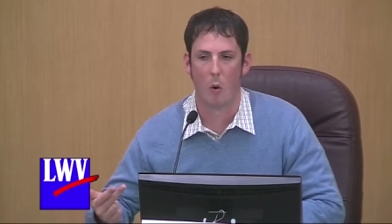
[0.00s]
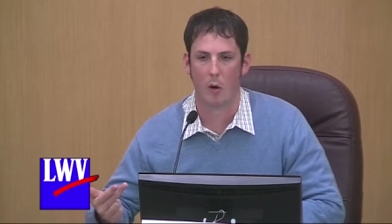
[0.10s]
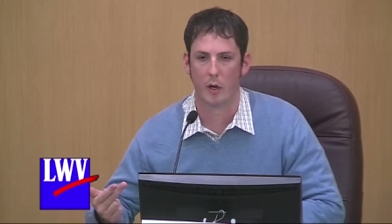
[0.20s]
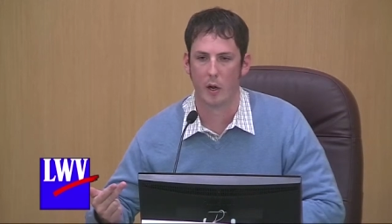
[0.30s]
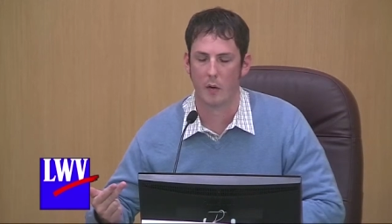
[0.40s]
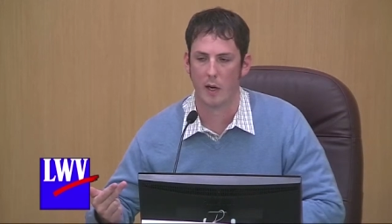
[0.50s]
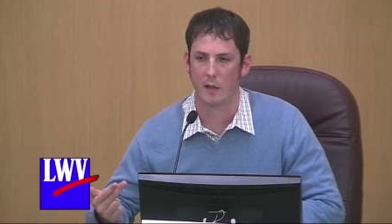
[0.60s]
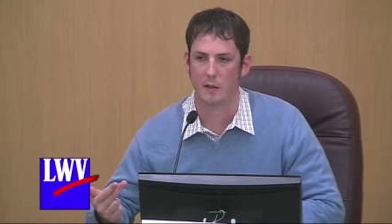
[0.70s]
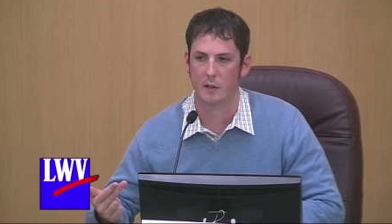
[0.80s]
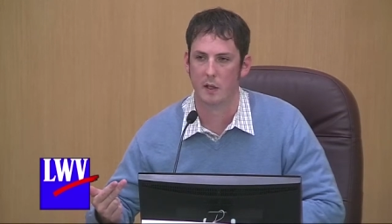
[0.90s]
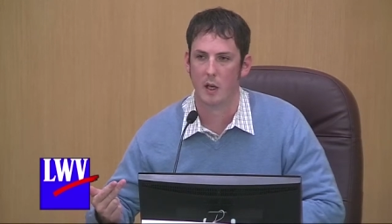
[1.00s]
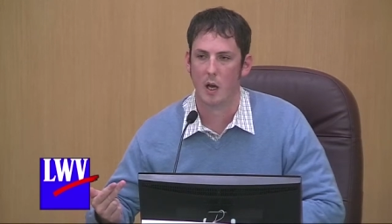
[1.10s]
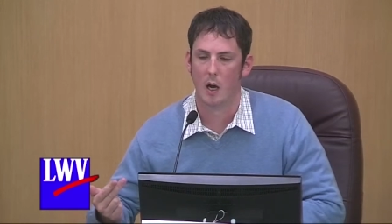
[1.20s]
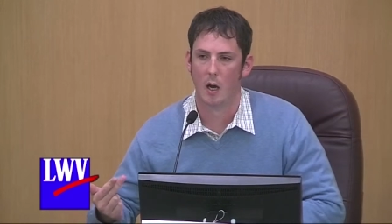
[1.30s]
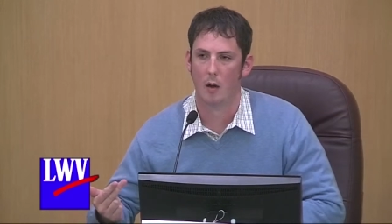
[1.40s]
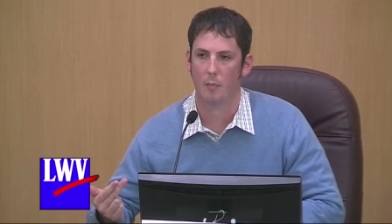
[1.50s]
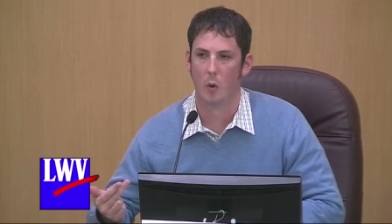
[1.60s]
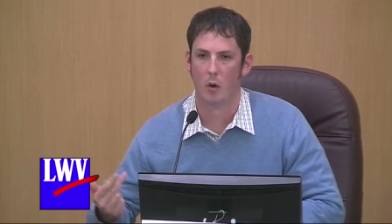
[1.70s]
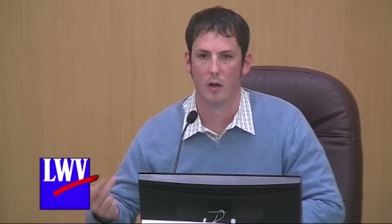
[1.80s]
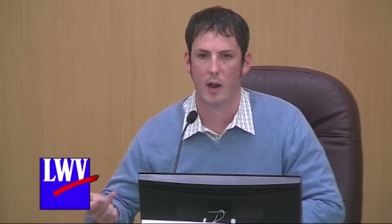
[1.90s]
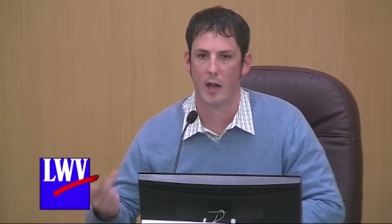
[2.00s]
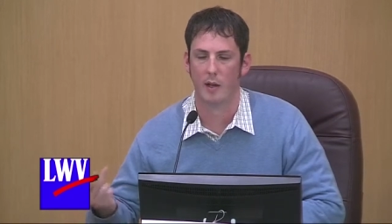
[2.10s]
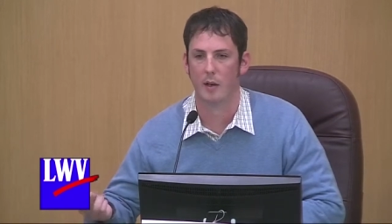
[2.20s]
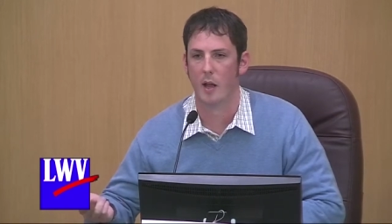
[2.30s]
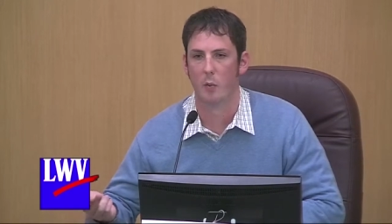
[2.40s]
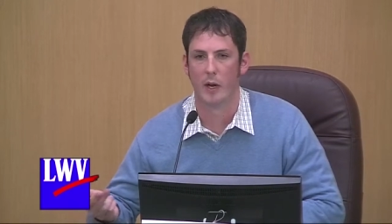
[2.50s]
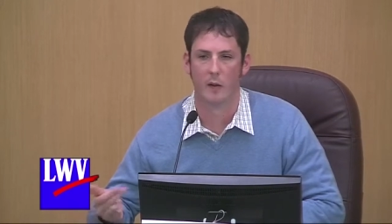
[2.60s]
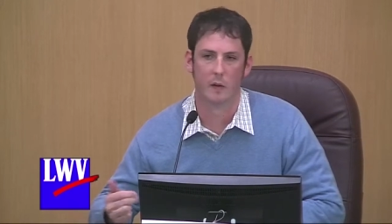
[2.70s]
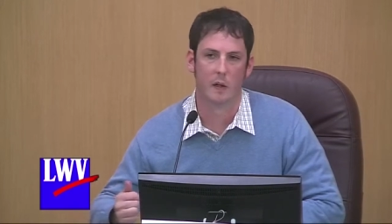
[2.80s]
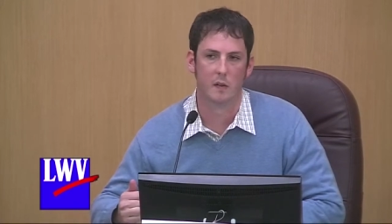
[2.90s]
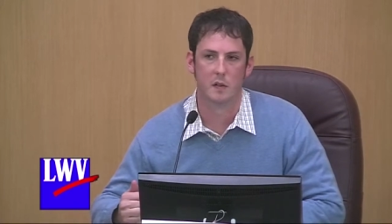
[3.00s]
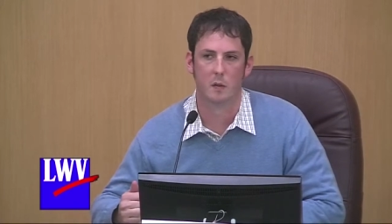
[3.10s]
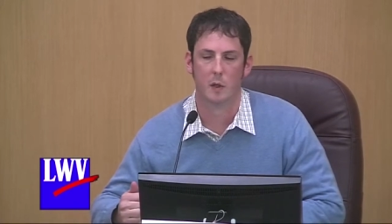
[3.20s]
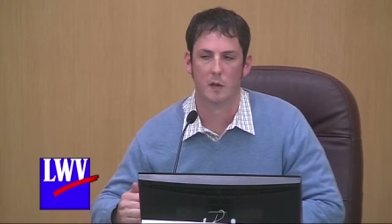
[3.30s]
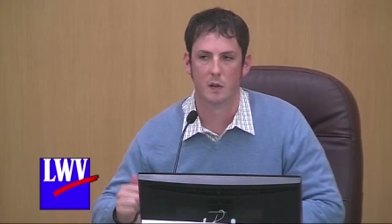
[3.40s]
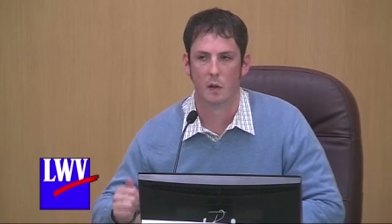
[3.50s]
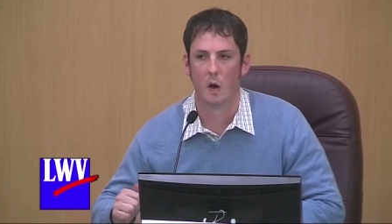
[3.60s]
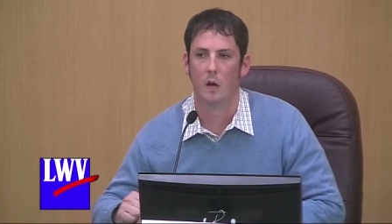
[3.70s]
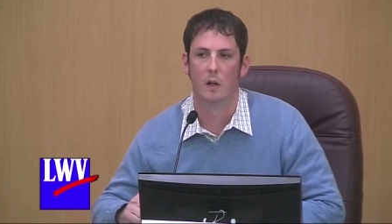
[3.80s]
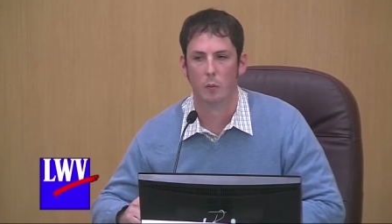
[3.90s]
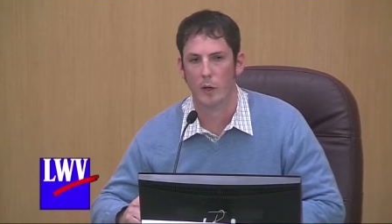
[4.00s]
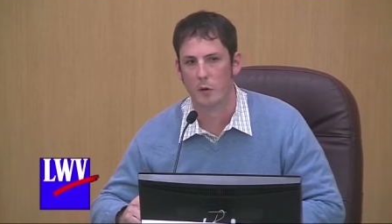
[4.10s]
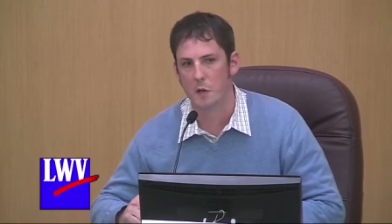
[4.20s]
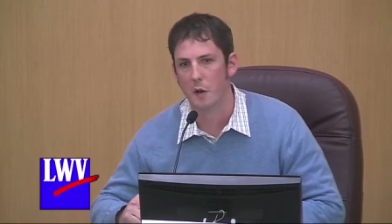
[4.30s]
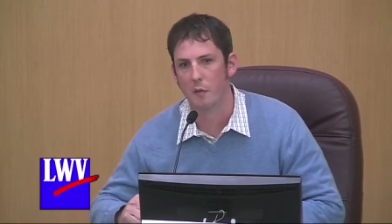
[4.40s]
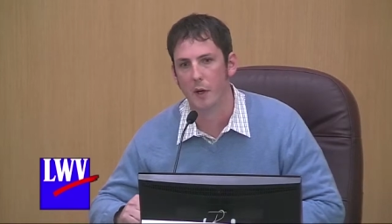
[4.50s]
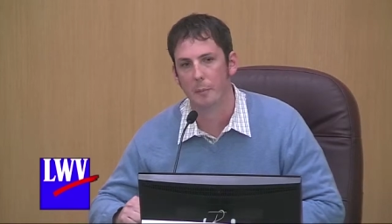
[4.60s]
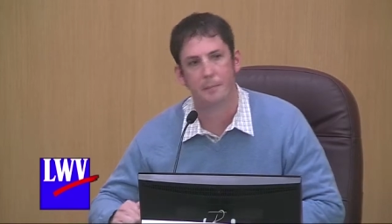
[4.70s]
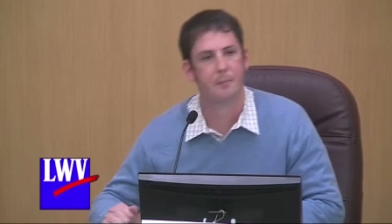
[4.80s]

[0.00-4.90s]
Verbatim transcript: Oregonians, um, or, and, and regular consumers. We urge a no vote.